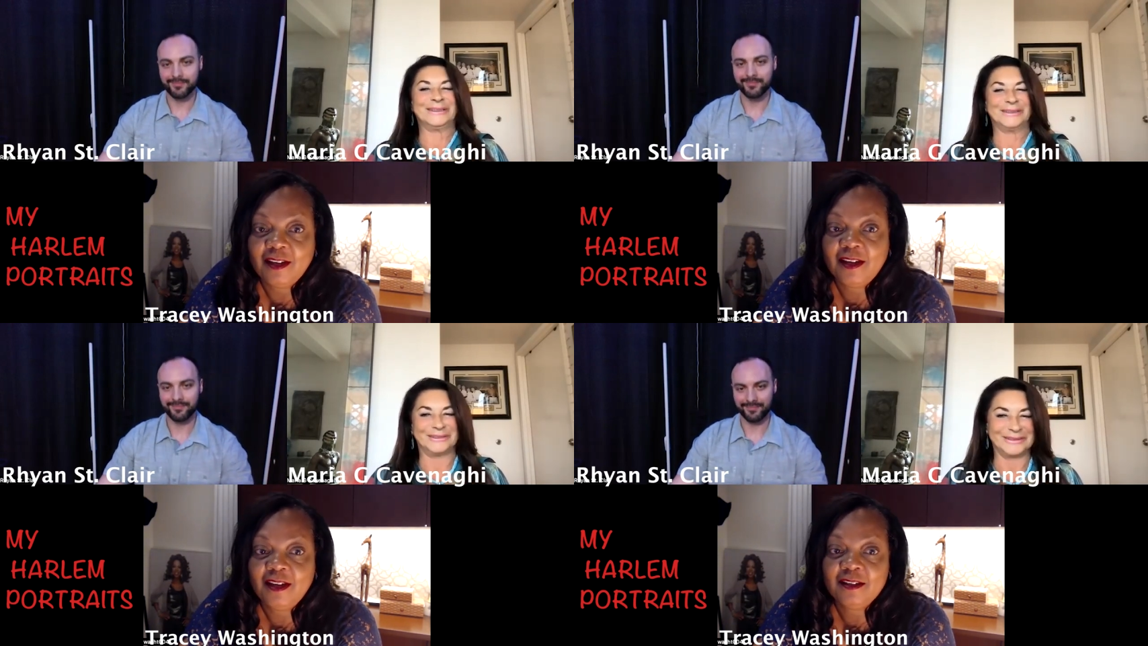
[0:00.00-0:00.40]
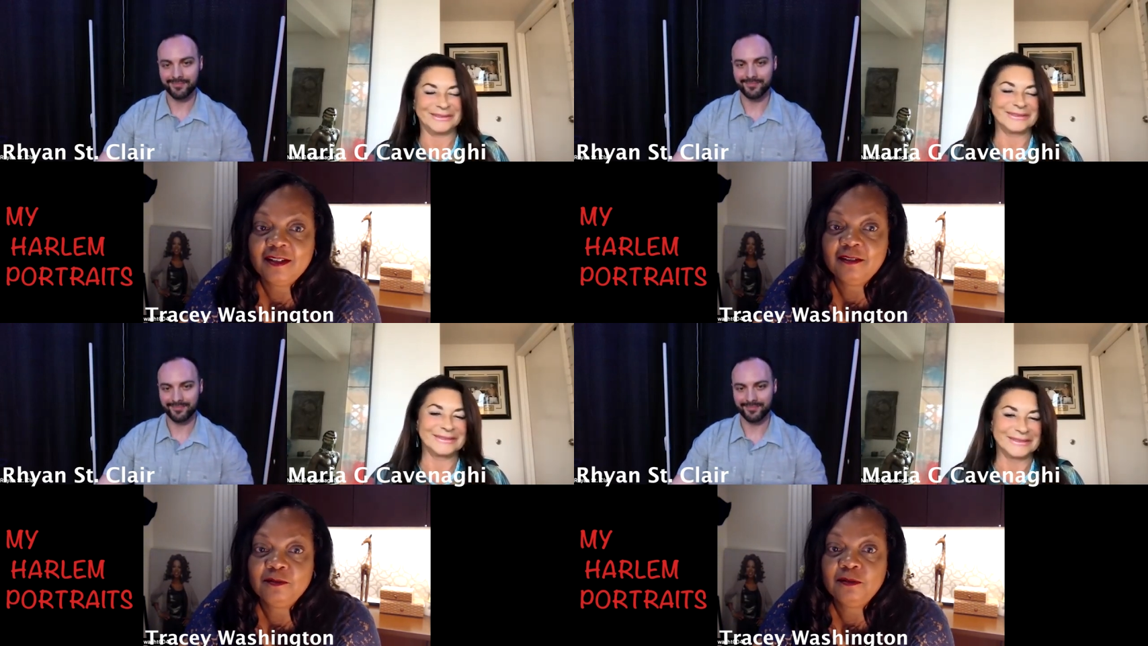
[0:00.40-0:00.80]

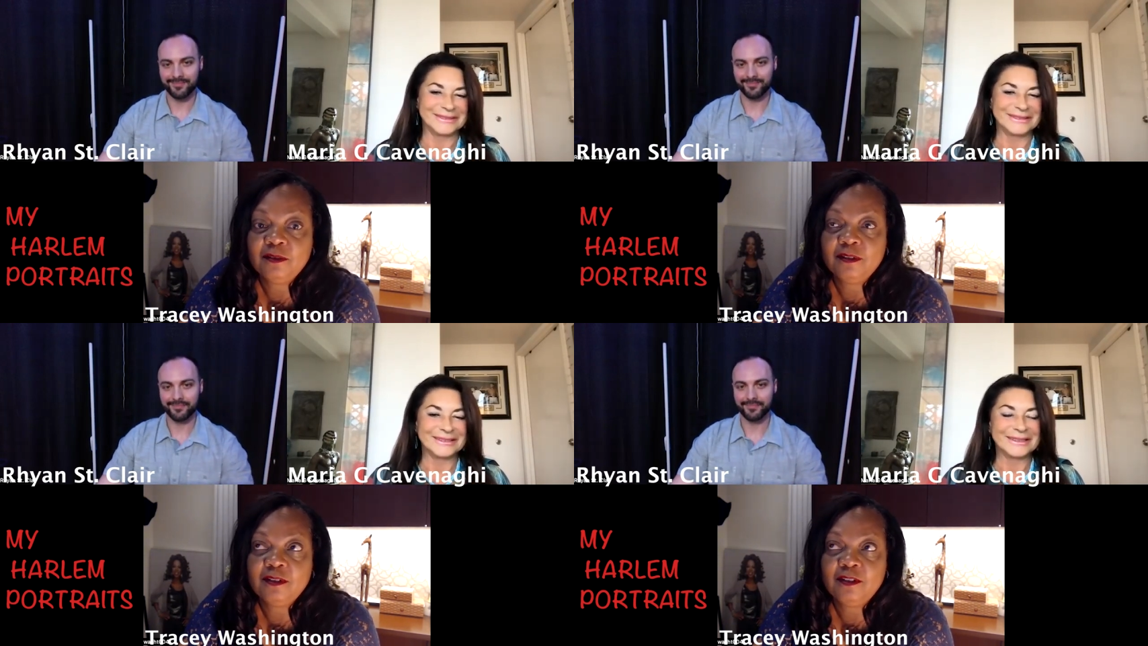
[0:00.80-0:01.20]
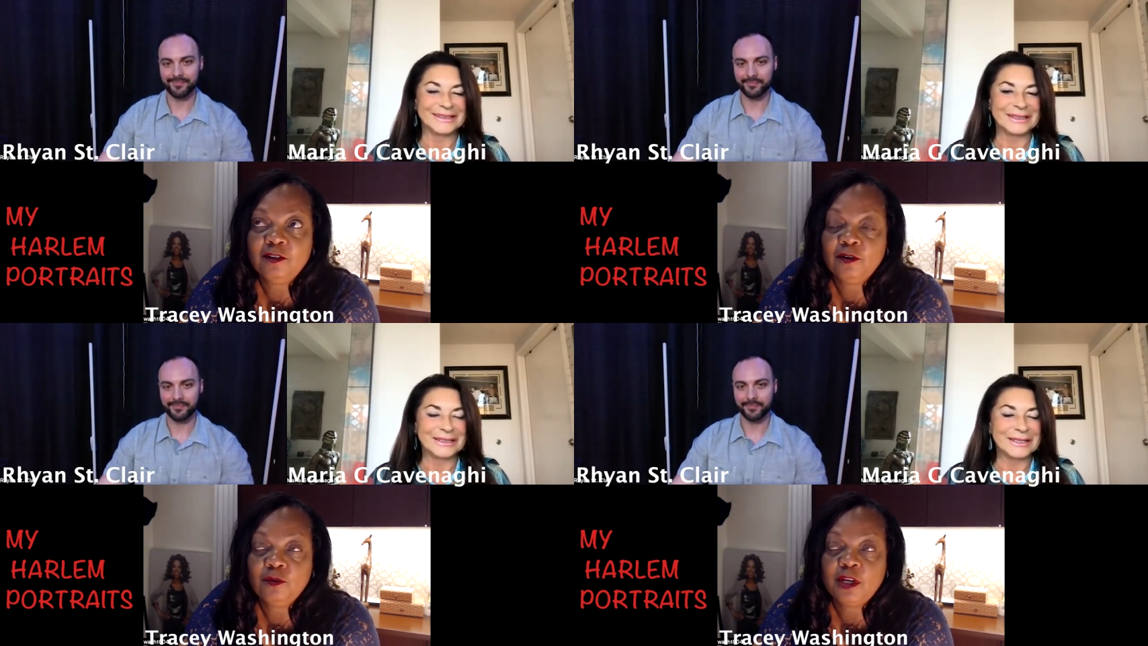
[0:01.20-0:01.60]
Speaker 1: And, you
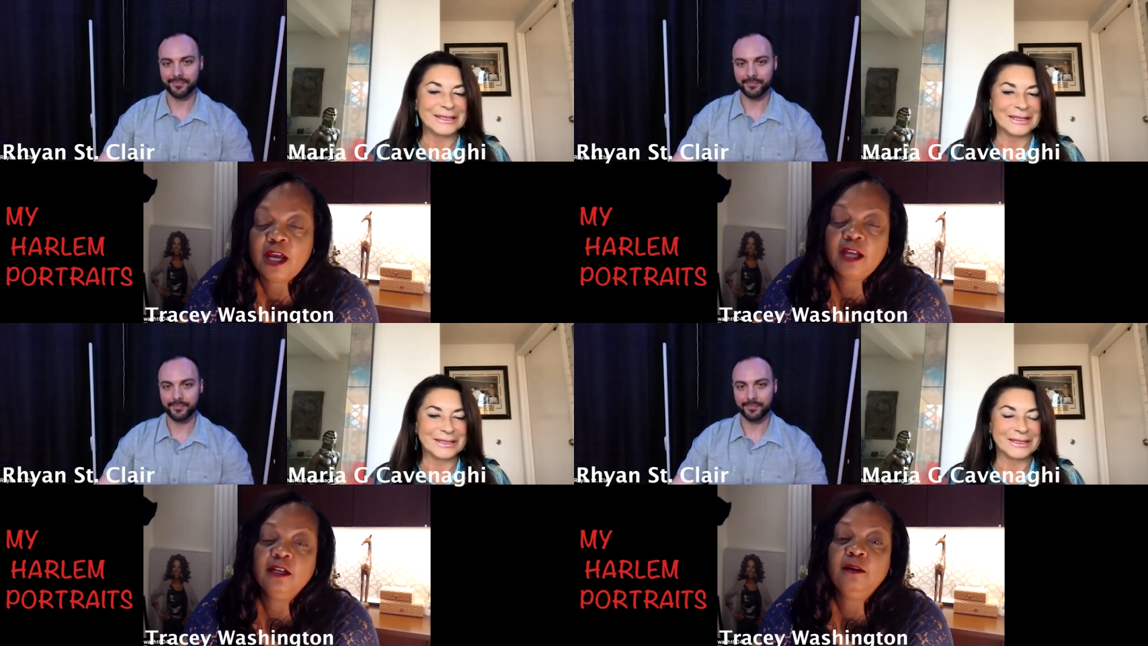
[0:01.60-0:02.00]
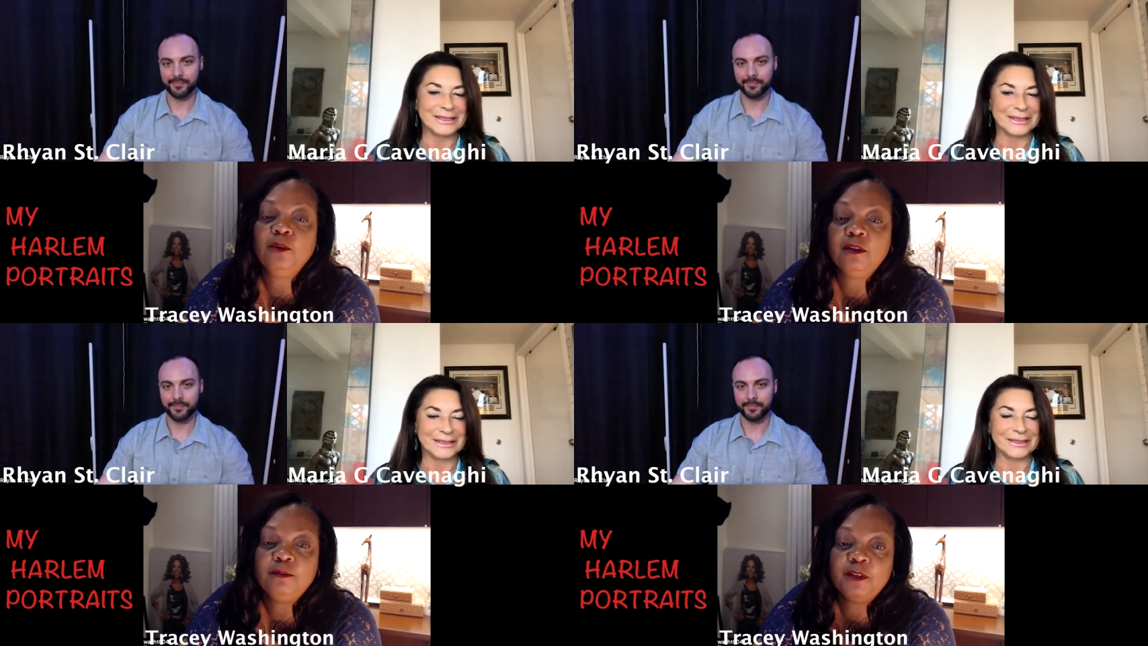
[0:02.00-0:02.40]
know, we had it up
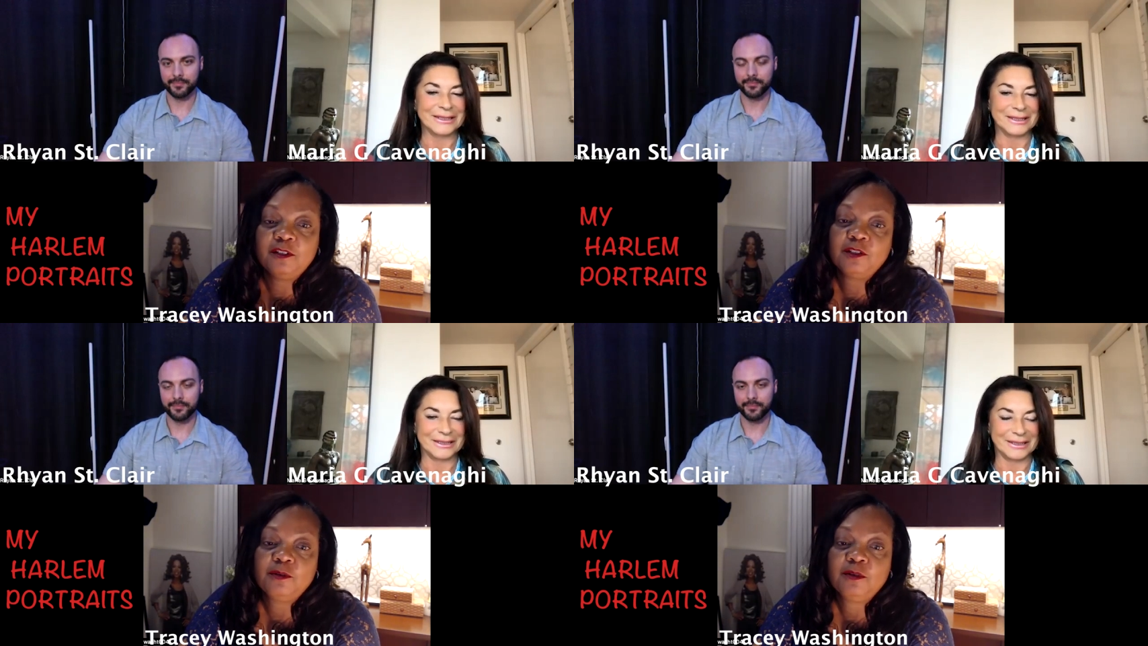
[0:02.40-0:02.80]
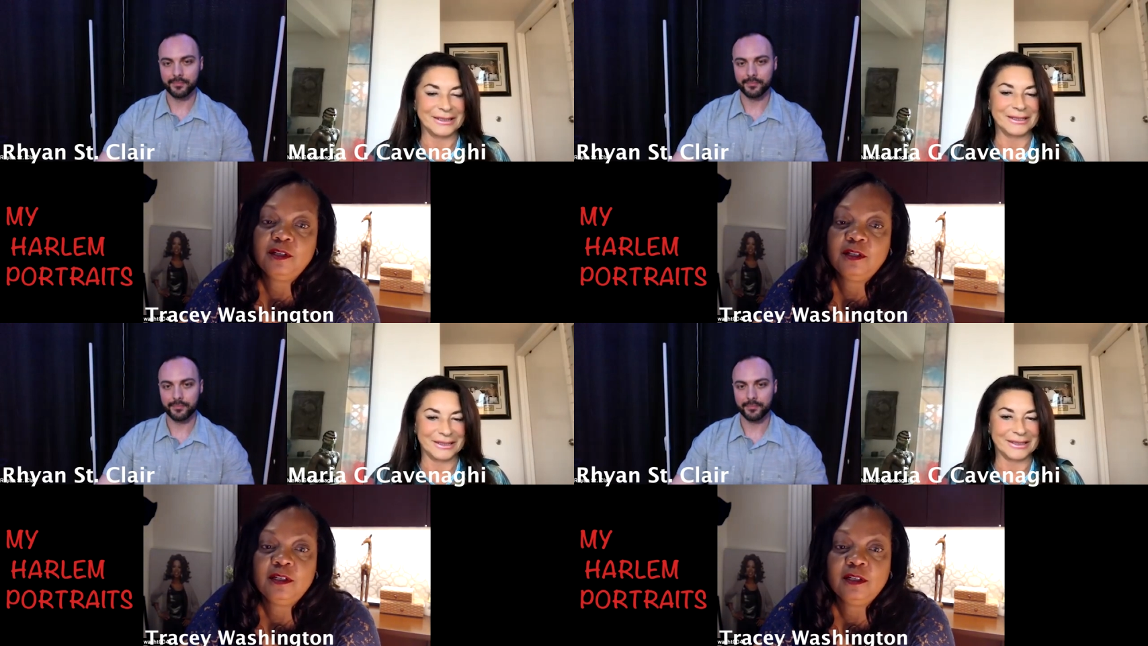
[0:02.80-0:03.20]
on the big
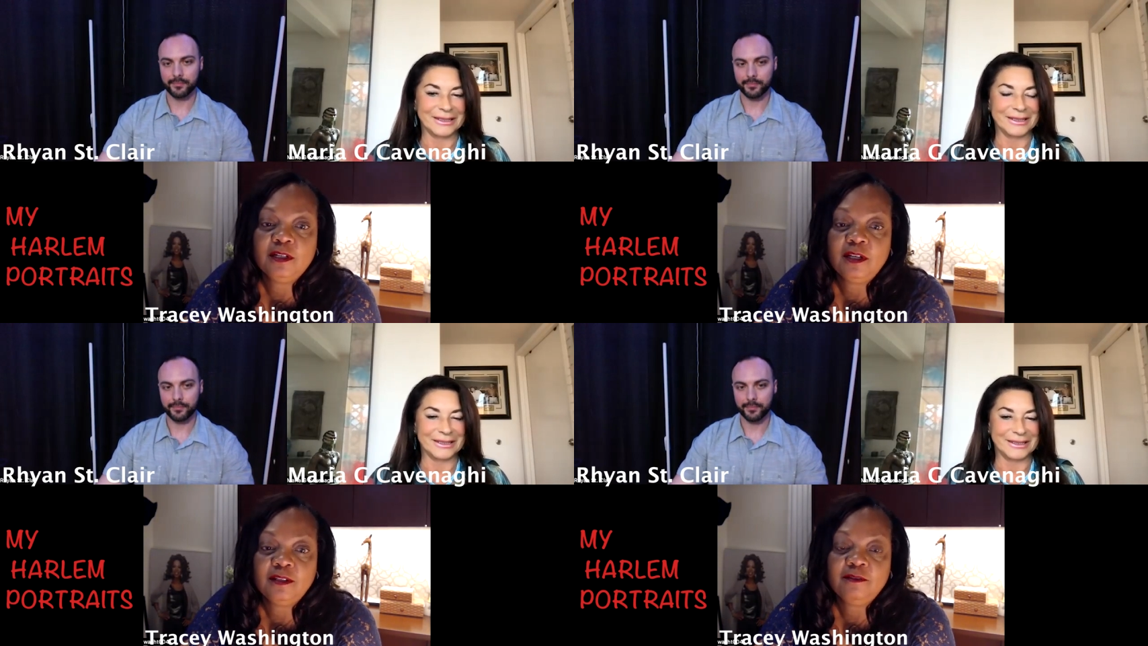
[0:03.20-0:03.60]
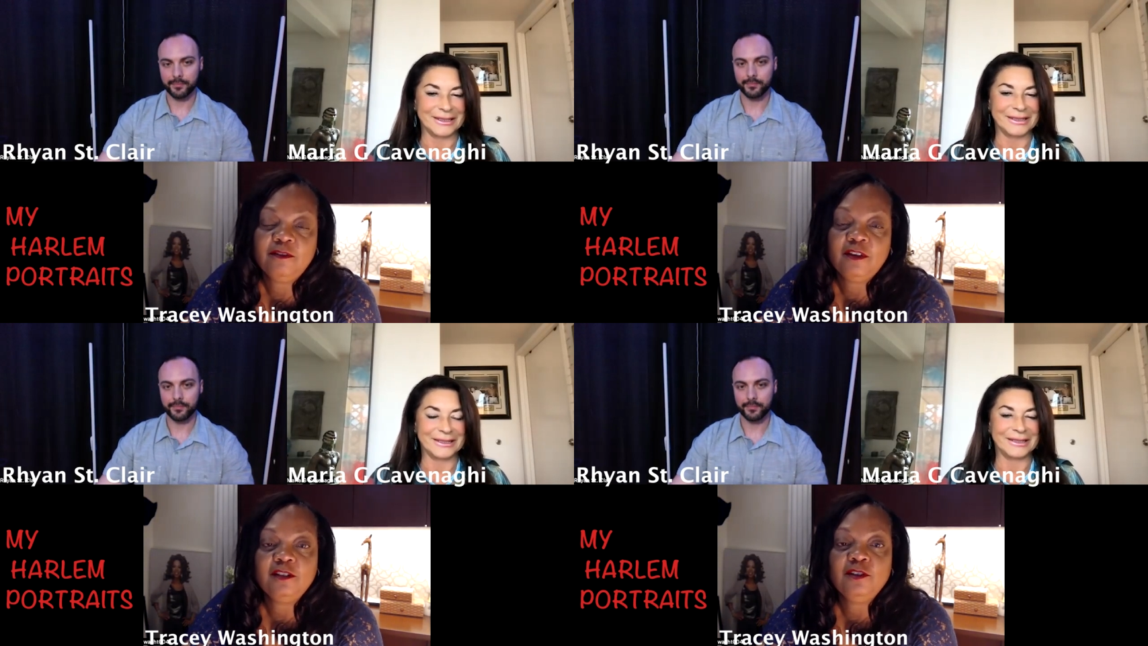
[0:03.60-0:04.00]
screen at the
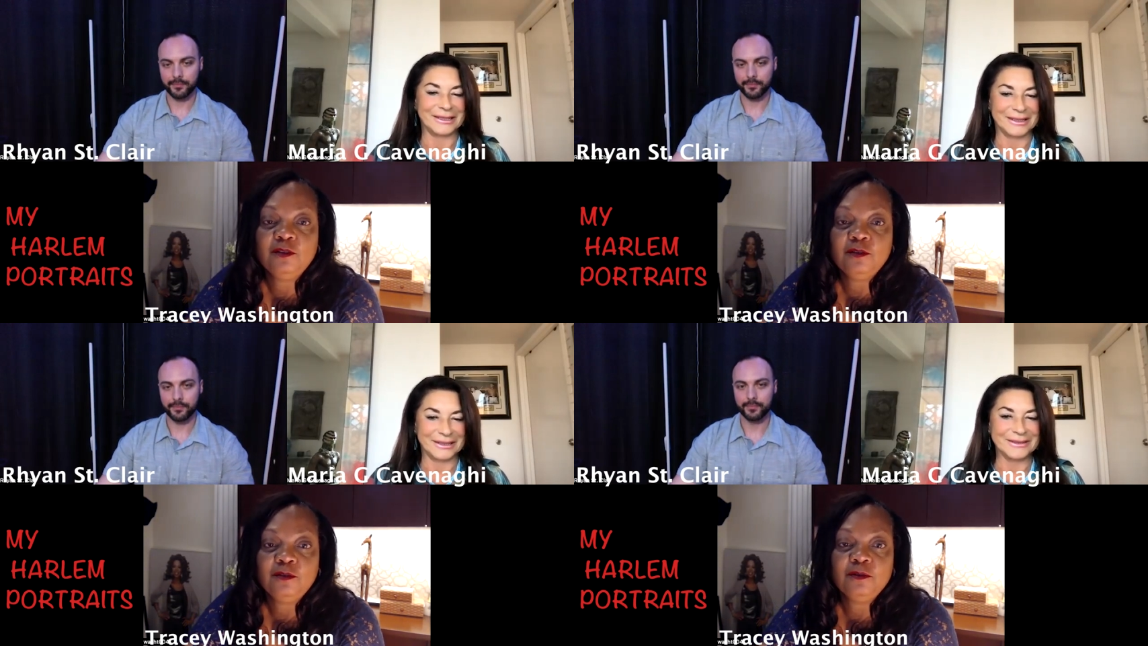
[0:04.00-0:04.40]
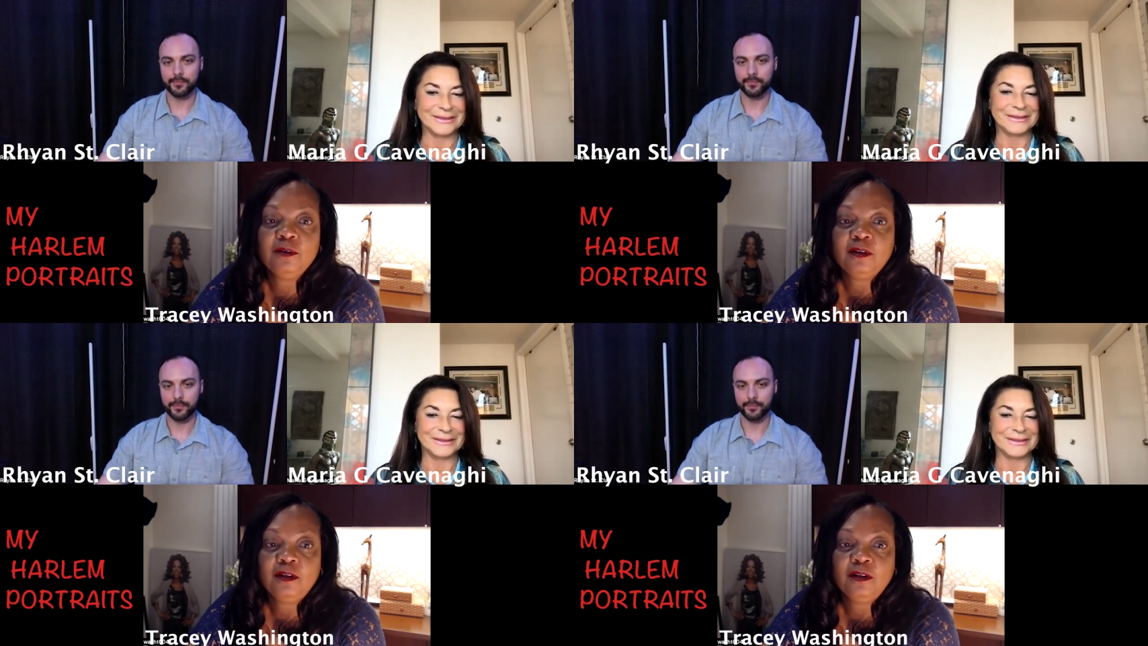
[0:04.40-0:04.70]
venue,